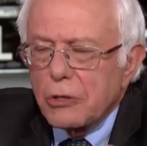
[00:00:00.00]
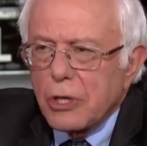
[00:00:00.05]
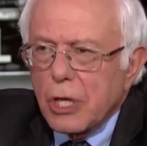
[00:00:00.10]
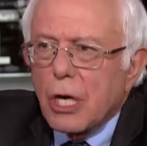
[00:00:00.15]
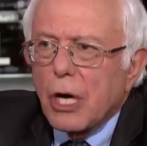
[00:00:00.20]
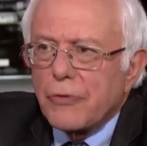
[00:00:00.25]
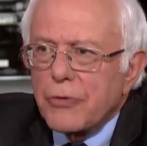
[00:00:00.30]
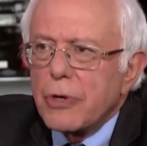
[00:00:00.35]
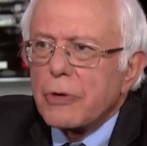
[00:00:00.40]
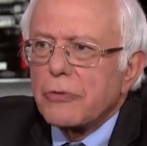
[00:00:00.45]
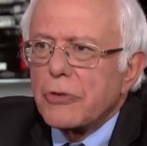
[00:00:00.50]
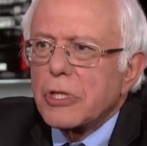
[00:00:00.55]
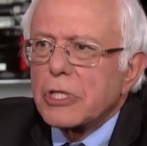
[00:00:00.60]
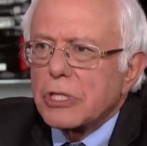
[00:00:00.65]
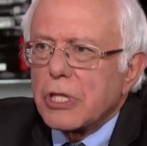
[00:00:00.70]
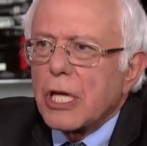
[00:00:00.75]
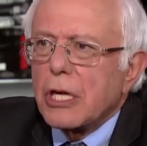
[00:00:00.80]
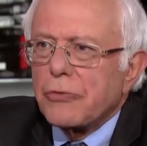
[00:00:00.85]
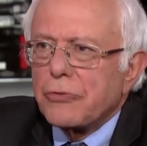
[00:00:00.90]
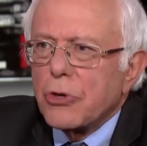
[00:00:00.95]
to the governor of the
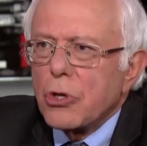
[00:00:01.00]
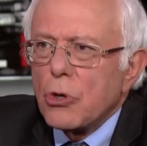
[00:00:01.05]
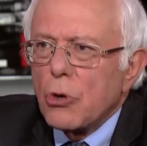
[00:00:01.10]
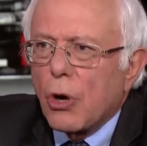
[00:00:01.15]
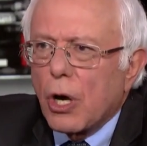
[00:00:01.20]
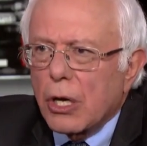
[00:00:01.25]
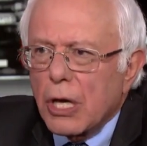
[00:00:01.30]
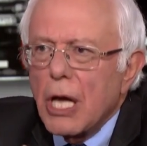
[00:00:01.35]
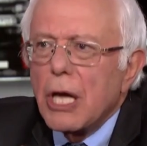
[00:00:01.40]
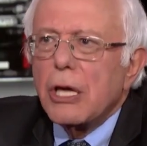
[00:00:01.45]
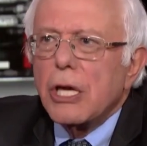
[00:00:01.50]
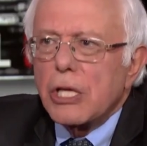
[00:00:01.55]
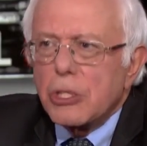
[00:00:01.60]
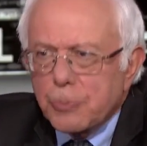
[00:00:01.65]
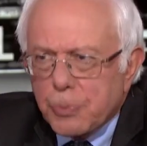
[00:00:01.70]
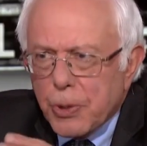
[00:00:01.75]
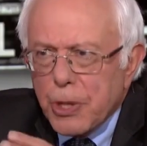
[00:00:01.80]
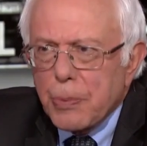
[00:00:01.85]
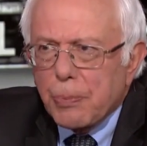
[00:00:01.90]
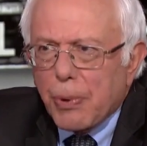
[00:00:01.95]
state of New York.
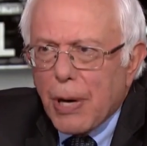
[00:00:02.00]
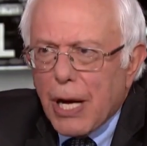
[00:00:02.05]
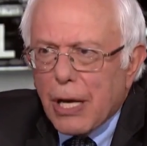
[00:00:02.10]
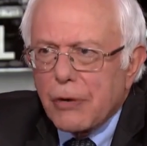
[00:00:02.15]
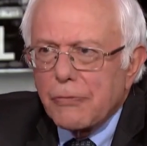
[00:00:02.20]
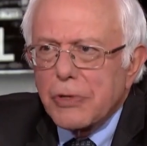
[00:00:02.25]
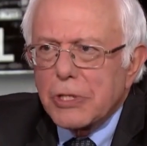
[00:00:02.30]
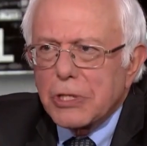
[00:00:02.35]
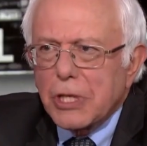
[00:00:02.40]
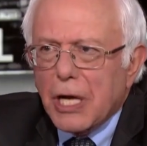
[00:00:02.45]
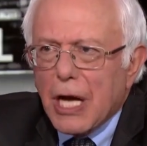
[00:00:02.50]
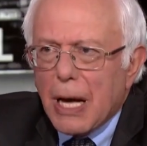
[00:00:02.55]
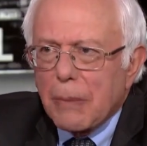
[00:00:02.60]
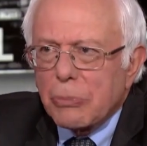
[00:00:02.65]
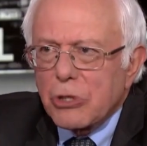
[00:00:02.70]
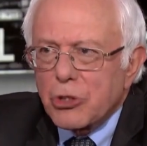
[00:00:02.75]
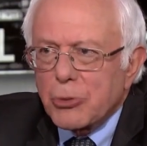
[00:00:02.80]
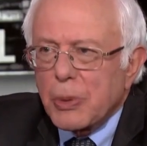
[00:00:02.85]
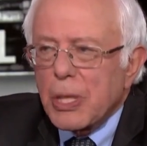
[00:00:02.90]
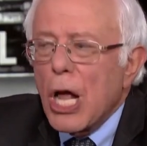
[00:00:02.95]
He's pretty proud of his
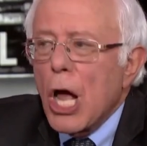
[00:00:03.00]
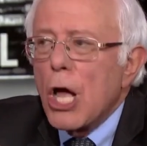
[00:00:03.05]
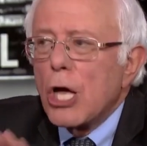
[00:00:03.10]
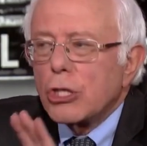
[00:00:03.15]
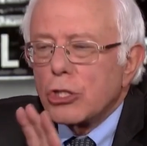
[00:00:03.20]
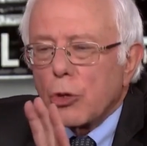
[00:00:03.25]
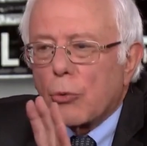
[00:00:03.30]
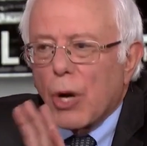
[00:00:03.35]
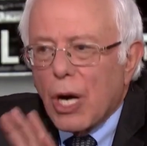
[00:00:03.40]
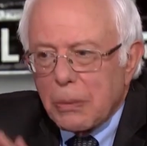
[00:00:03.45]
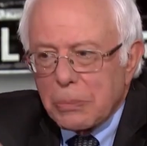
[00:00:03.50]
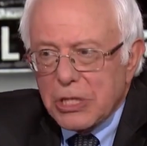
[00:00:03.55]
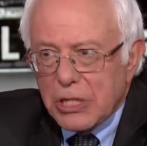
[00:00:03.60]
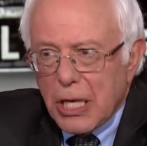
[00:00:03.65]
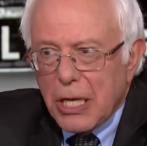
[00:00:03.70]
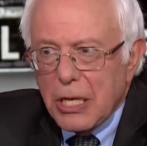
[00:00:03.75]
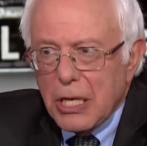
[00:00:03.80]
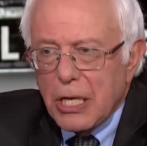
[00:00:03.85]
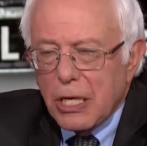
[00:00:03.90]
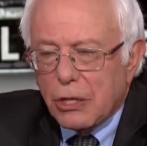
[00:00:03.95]
accomplishment. So what I'm
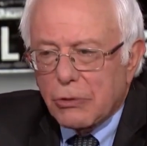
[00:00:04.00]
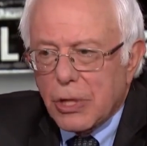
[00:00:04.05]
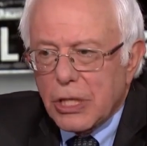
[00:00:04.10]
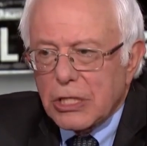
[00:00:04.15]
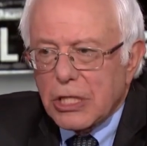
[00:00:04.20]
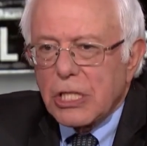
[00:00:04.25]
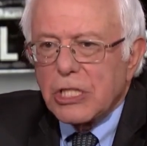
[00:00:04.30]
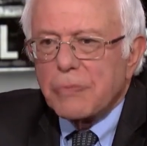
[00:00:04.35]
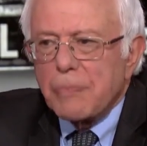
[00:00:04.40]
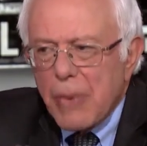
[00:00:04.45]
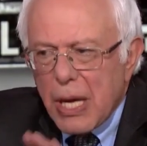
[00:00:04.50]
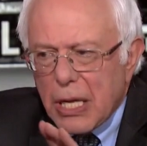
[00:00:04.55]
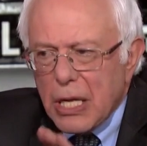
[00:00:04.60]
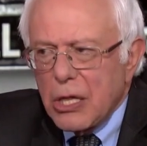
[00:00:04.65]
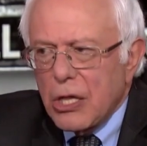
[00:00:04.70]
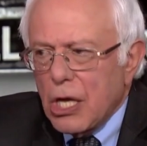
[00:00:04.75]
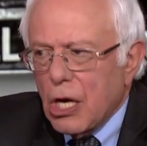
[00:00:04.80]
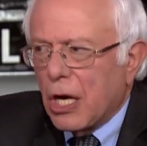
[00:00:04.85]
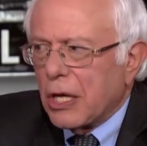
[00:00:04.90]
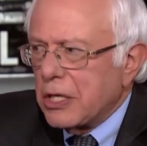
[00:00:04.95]
saying here, Chris, is
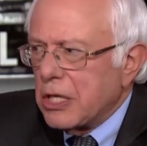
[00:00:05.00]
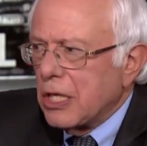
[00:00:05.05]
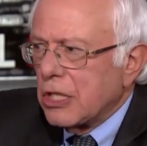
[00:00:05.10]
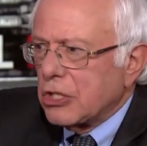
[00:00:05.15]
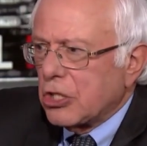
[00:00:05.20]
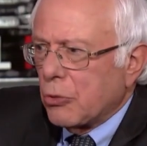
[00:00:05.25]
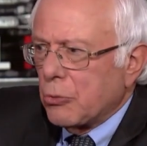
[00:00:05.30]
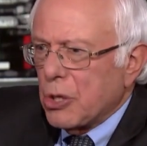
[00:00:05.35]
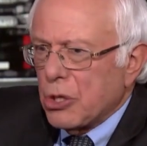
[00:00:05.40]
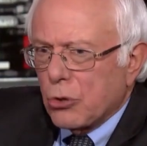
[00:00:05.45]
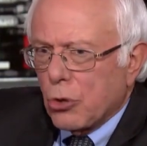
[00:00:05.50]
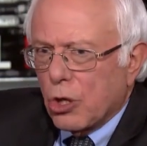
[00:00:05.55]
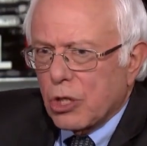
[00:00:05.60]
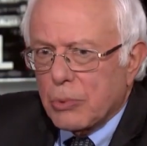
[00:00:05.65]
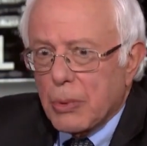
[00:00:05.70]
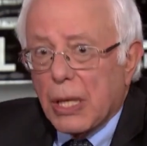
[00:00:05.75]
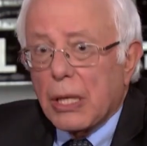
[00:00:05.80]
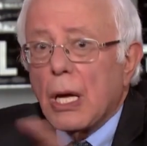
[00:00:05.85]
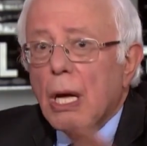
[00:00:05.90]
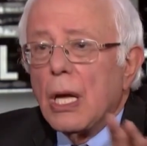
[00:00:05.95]
many of the ideas that we
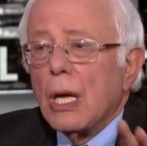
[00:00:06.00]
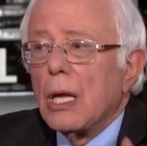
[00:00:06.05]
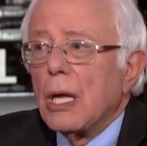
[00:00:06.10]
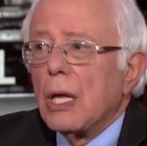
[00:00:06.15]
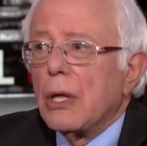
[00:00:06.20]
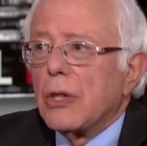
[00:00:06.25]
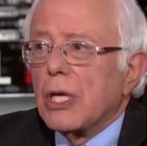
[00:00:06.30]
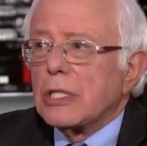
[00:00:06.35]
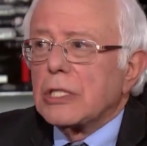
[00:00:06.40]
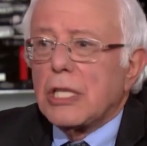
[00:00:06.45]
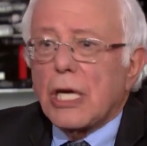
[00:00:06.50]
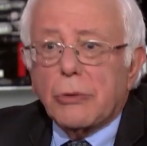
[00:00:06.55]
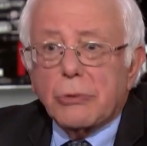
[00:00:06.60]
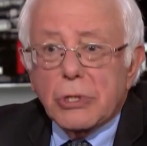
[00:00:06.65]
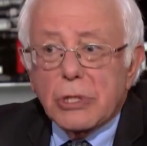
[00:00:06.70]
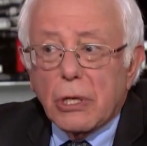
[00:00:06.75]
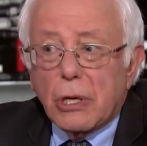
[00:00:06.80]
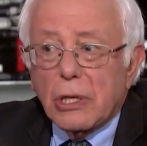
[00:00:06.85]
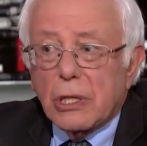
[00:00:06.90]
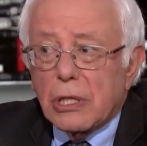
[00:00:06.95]
talked about that
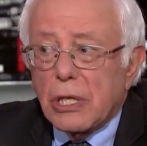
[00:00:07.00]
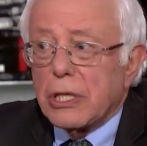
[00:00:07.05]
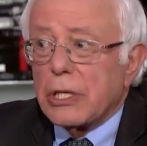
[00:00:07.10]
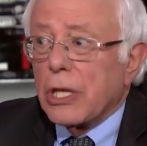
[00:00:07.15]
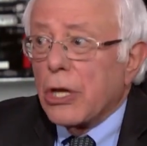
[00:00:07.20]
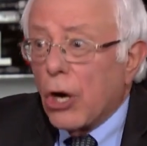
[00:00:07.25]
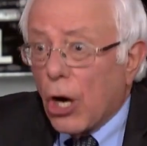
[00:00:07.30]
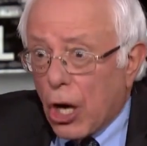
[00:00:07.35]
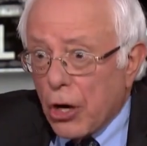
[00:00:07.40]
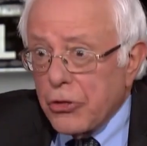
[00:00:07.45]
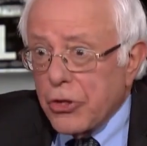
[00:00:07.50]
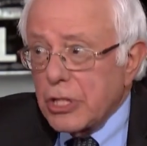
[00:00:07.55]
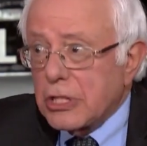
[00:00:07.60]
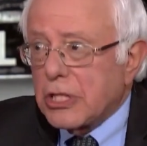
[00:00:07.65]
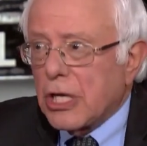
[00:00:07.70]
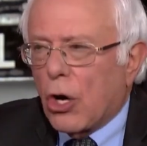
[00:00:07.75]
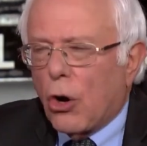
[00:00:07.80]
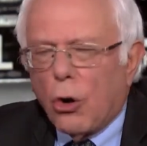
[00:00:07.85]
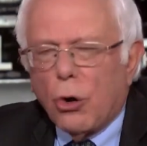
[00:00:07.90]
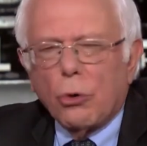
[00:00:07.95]
Secretary Clinton and
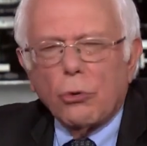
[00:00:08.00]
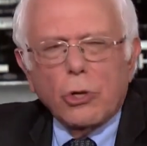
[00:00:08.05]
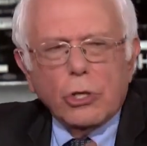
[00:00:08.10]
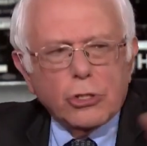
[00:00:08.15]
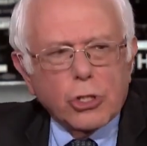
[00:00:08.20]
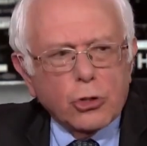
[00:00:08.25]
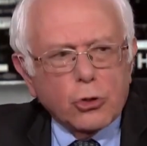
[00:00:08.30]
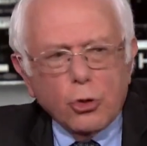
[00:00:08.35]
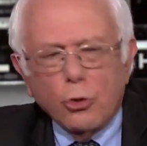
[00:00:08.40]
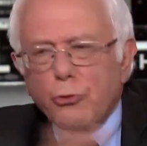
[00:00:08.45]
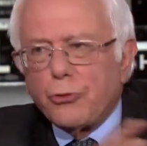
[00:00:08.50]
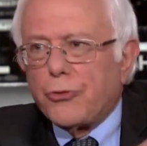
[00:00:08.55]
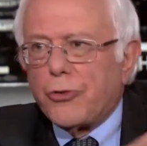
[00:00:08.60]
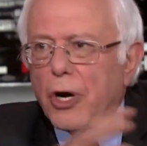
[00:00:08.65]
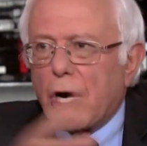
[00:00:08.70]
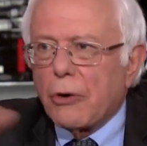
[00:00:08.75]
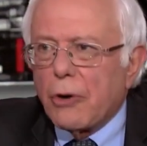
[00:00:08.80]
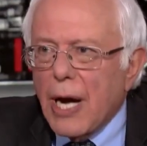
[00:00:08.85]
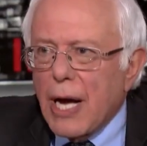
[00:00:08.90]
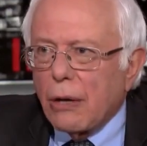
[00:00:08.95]
others said, oh, those are too
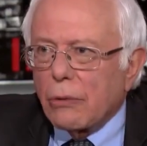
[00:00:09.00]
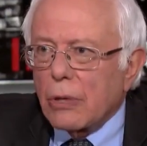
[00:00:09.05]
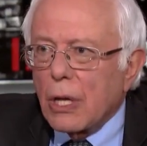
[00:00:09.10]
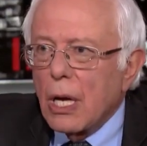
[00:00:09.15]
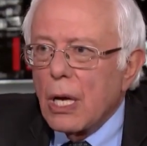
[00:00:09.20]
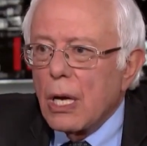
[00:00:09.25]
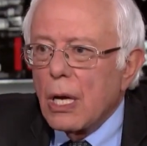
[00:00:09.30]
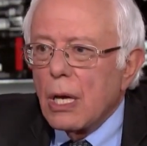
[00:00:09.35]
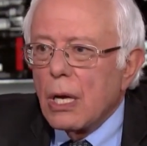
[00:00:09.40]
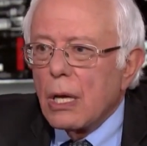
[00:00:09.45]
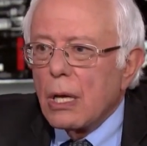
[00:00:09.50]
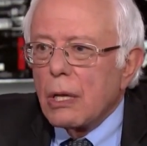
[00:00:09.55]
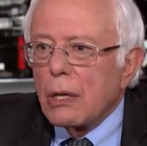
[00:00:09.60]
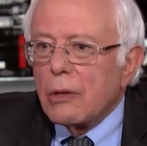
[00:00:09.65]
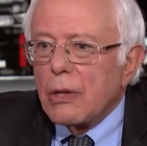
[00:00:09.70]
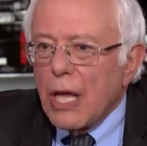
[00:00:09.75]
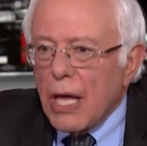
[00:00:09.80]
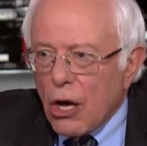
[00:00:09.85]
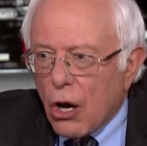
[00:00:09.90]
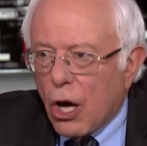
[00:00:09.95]
far out.
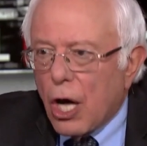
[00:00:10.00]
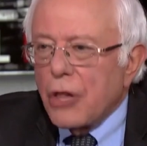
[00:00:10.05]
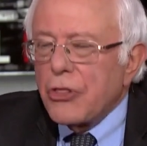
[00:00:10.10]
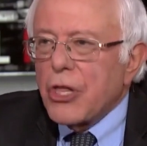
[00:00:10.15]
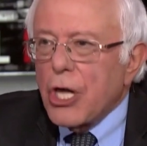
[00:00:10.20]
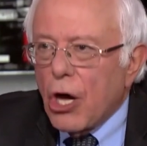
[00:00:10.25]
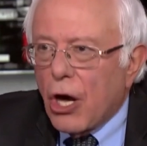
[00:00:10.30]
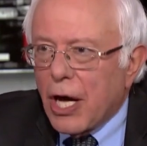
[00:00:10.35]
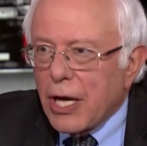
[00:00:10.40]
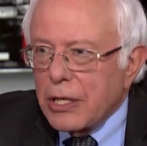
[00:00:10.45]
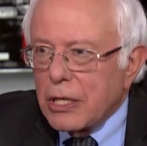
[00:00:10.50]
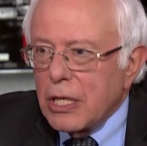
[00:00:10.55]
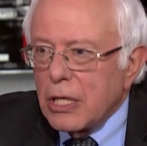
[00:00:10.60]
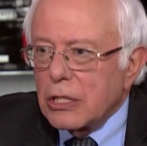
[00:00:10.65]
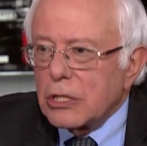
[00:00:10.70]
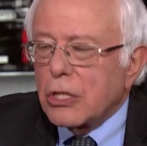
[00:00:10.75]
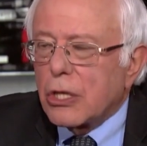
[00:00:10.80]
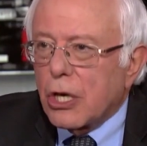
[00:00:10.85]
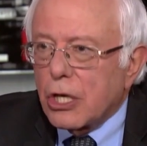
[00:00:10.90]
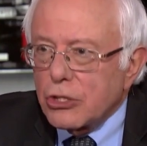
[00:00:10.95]
They are the
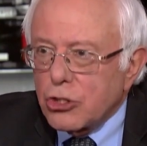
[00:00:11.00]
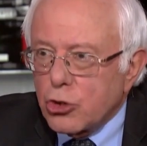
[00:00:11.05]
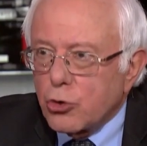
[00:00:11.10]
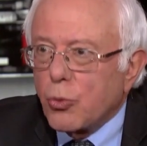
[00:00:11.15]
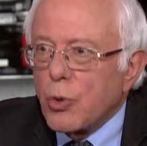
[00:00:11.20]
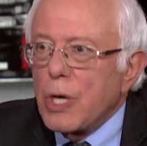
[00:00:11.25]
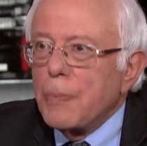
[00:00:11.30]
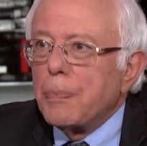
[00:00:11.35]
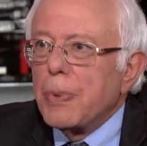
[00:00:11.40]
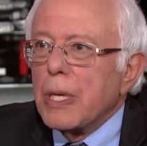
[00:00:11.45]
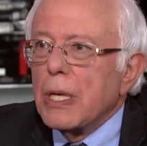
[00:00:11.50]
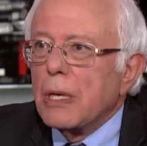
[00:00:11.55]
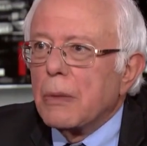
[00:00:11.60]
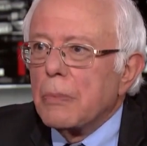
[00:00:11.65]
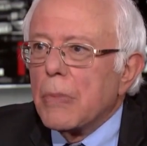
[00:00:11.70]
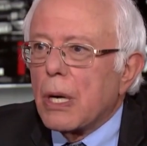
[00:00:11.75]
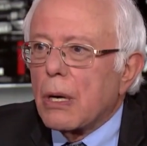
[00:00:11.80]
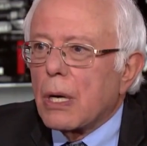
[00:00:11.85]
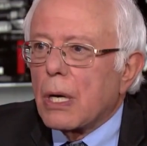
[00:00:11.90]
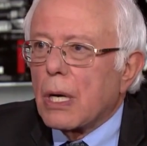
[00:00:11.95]
ideas that are sweeping
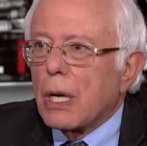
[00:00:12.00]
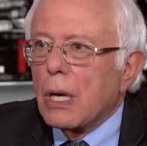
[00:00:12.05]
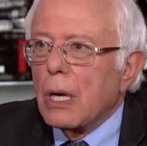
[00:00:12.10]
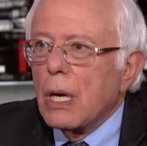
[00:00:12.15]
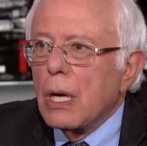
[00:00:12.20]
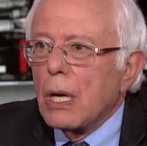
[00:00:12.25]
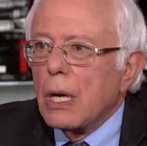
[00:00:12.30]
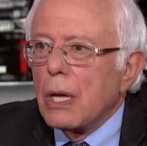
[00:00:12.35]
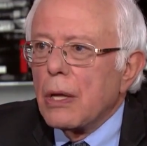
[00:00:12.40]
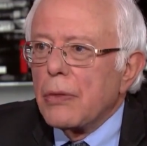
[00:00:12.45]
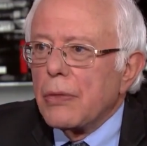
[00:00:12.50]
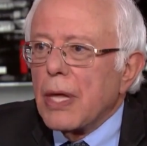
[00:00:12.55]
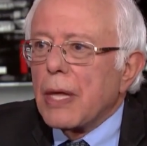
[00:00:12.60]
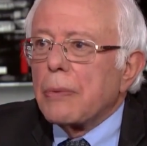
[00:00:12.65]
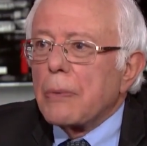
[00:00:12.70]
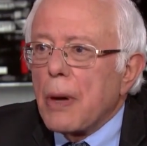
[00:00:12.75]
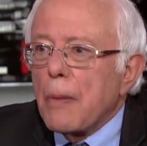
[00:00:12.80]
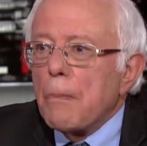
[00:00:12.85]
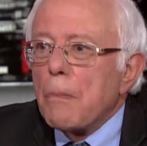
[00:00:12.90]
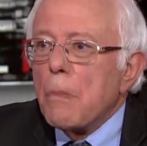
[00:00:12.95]
America,
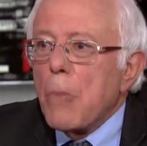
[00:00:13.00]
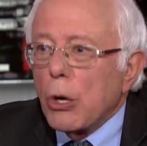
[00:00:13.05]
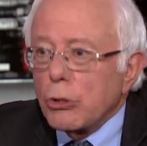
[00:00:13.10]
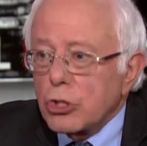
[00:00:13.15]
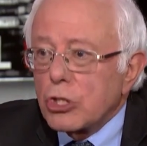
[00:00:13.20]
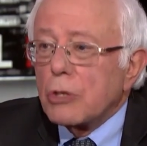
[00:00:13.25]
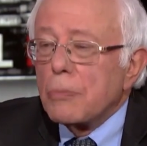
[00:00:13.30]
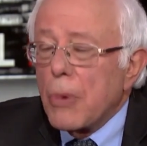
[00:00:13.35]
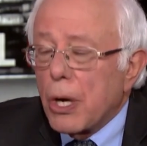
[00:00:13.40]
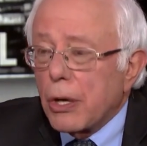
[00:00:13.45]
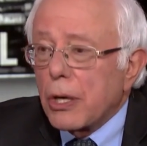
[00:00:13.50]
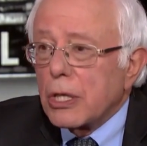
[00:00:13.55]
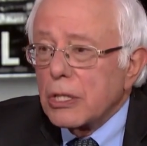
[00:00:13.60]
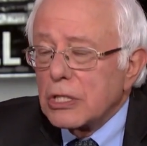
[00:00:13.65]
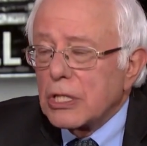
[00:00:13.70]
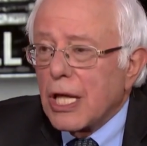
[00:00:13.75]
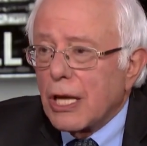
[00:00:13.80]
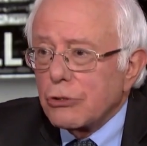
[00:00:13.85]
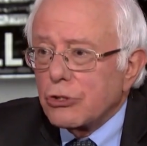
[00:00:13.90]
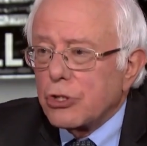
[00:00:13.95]
that most
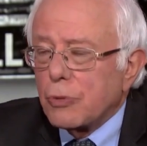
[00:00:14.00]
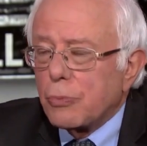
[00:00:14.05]
Americans now